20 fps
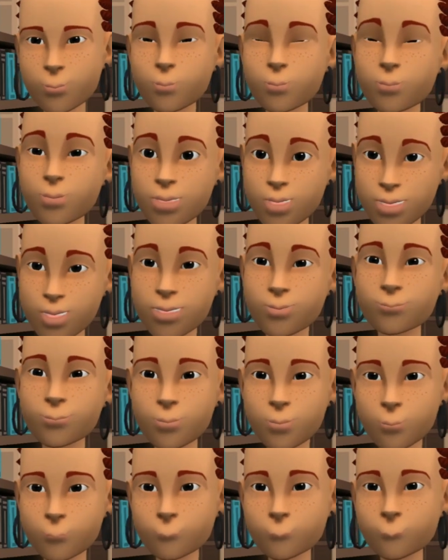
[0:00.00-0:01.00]

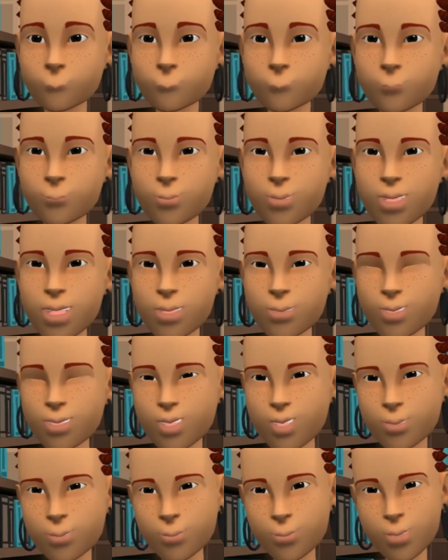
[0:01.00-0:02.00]
What is
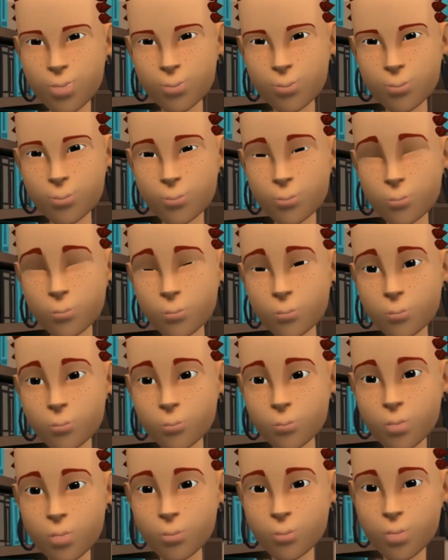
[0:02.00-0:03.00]
GCC?
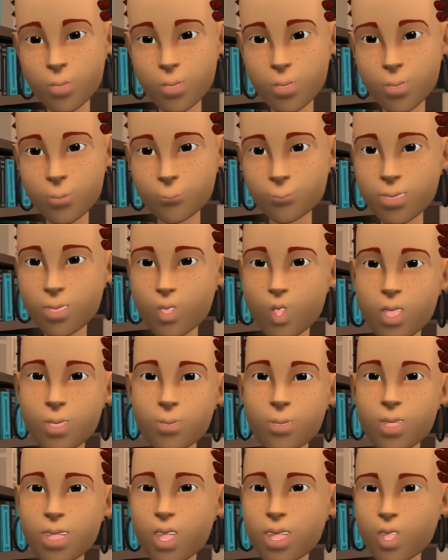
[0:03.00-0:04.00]
As for the
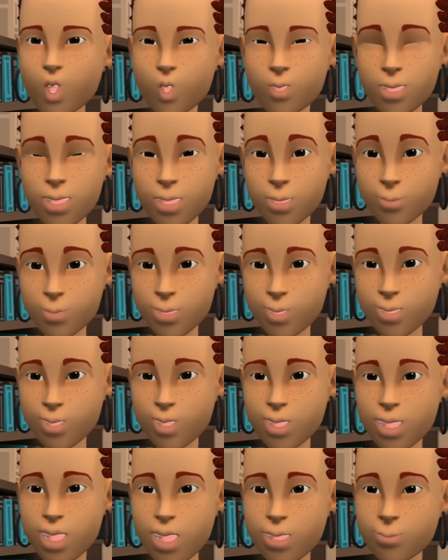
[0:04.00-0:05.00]
Gulf Cooperation
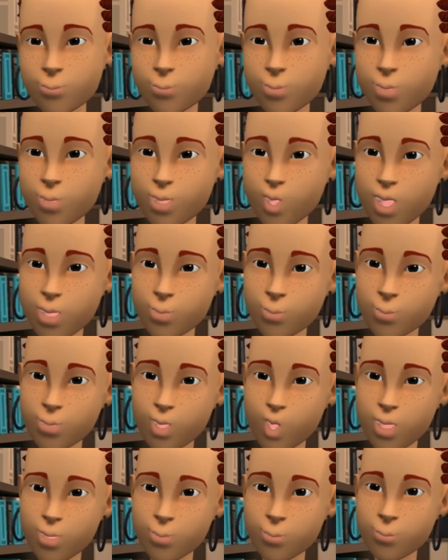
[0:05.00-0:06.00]
Council, it
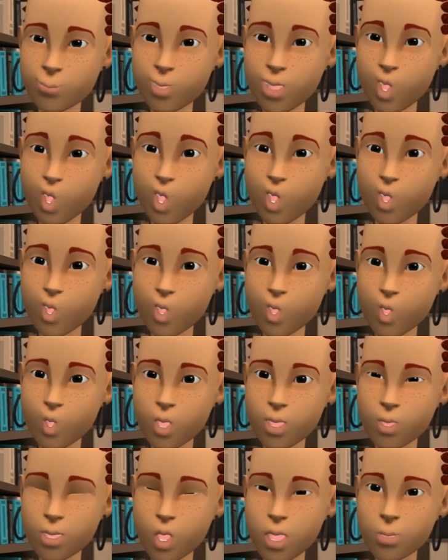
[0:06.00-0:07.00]
is called the
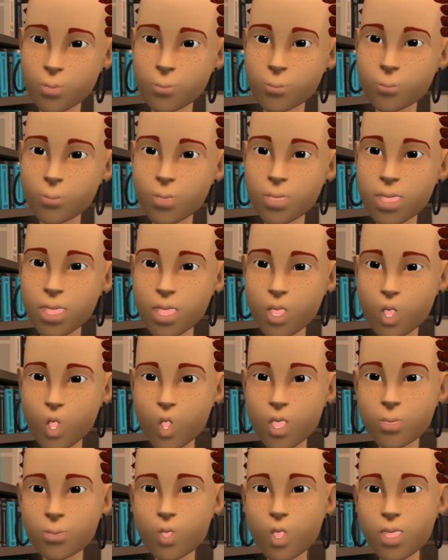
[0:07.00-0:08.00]
Gulf
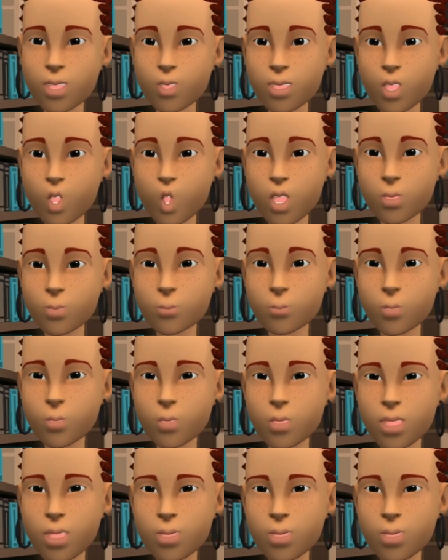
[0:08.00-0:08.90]
Cooperation Council,